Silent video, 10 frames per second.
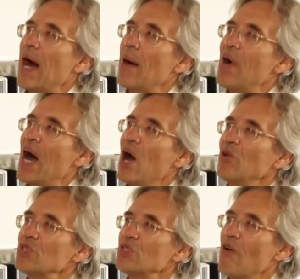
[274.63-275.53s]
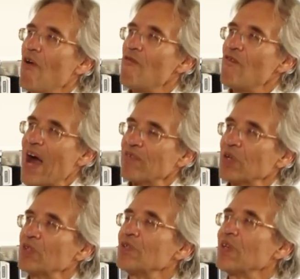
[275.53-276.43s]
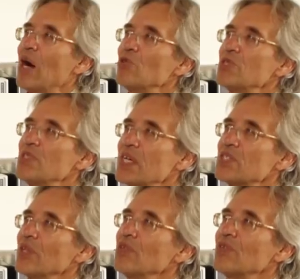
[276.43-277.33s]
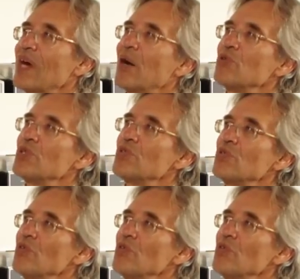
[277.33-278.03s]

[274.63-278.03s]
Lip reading: about 500,000, 600,000,